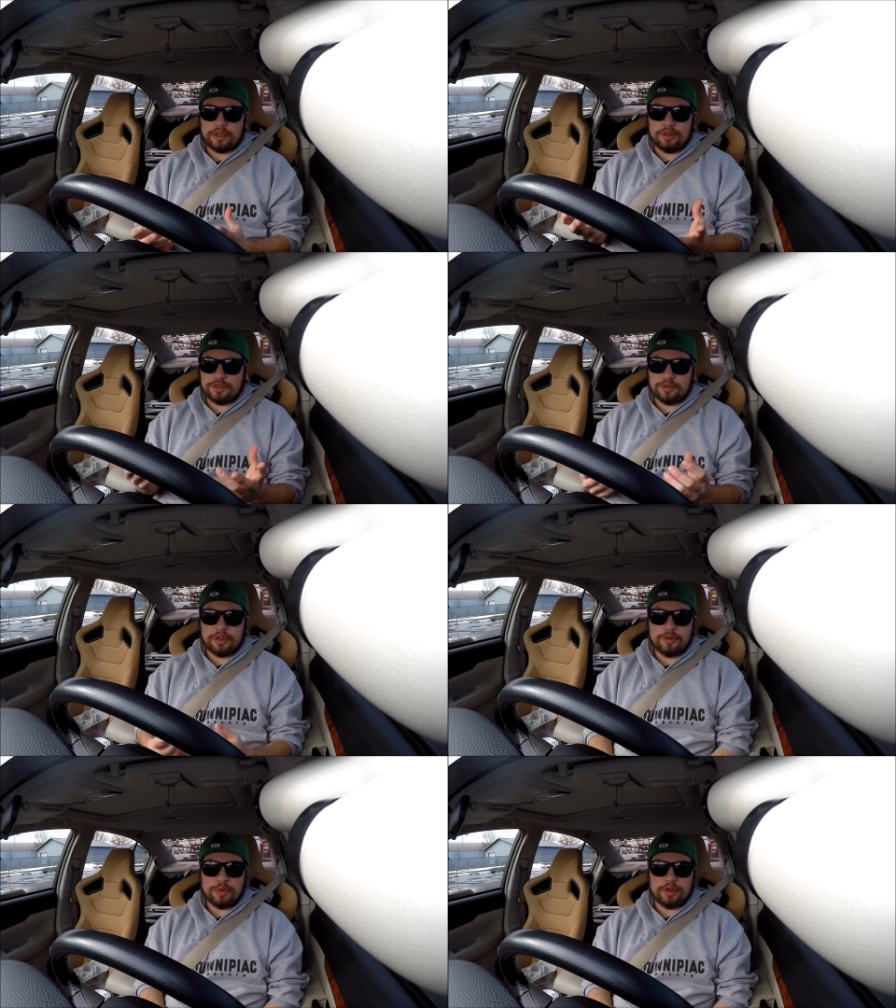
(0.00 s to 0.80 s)
can also
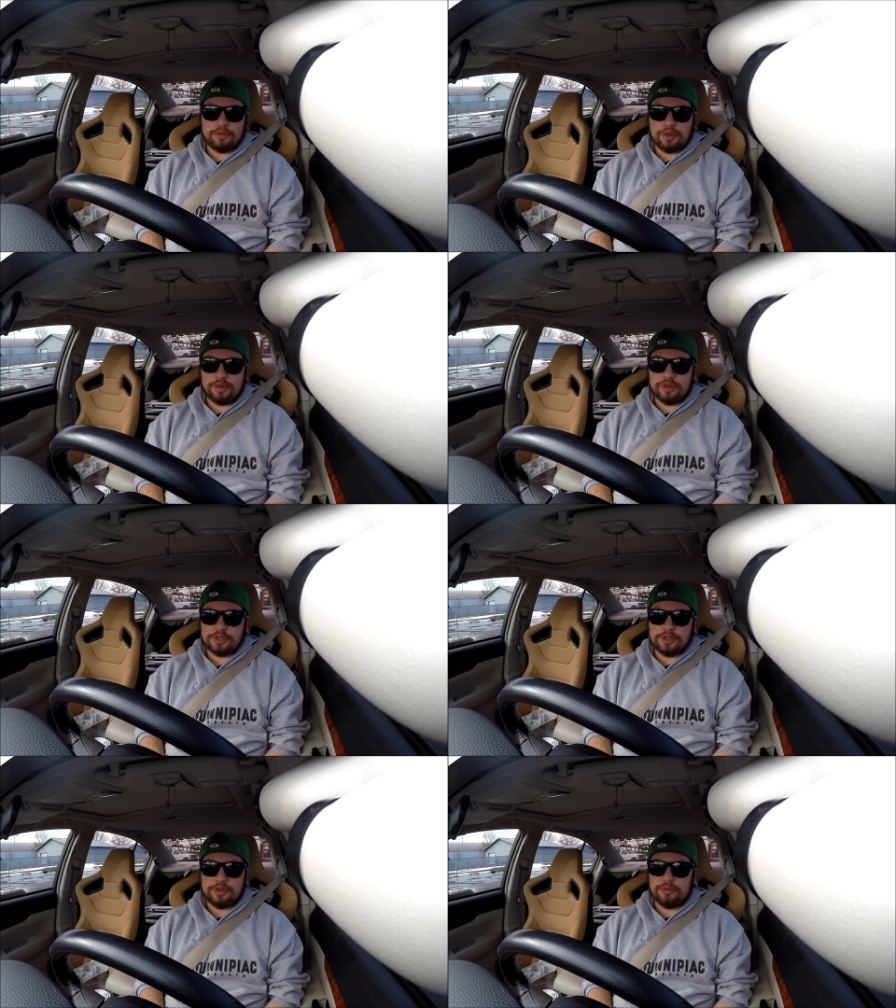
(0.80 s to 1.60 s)
run a bigger rotor,
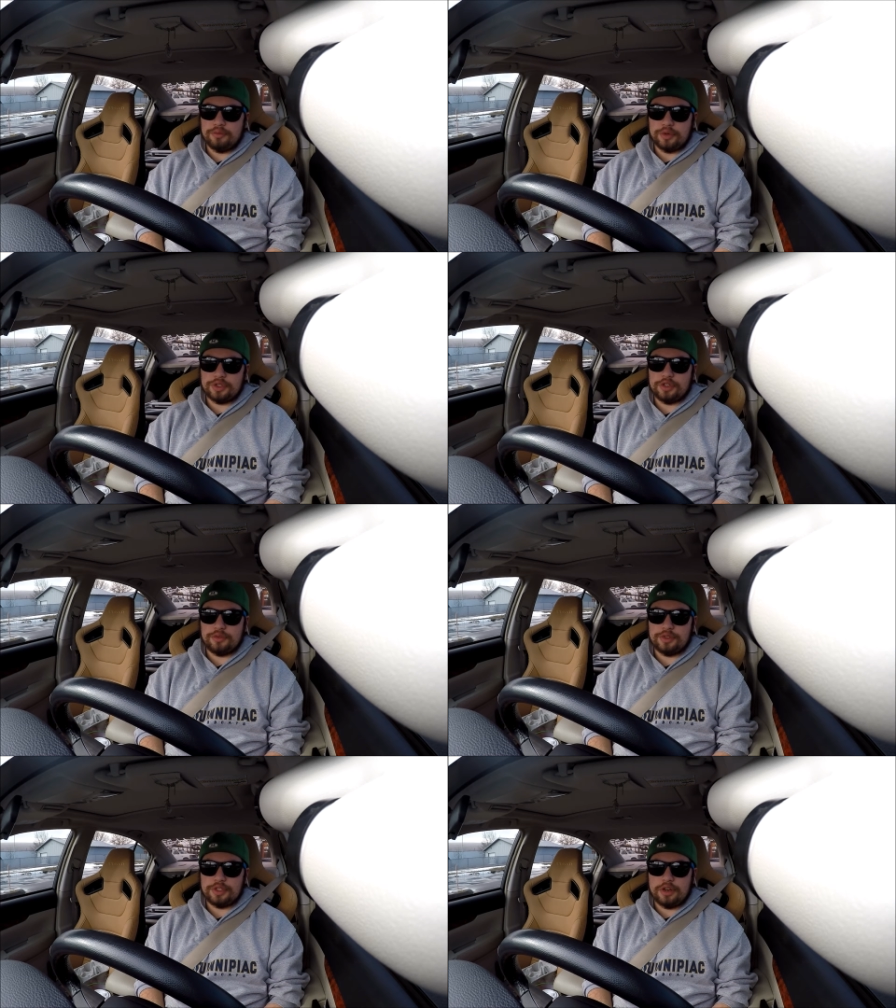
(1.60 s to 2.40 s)
so more
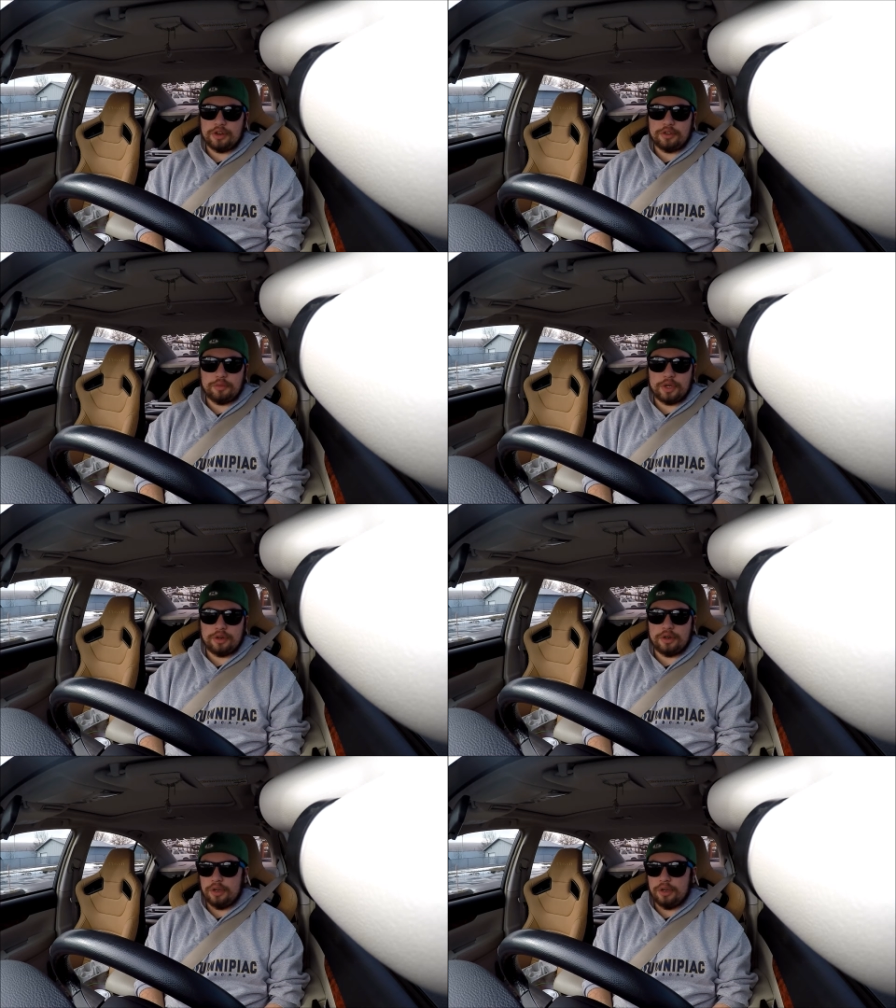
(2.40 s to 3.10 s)
surface area the better.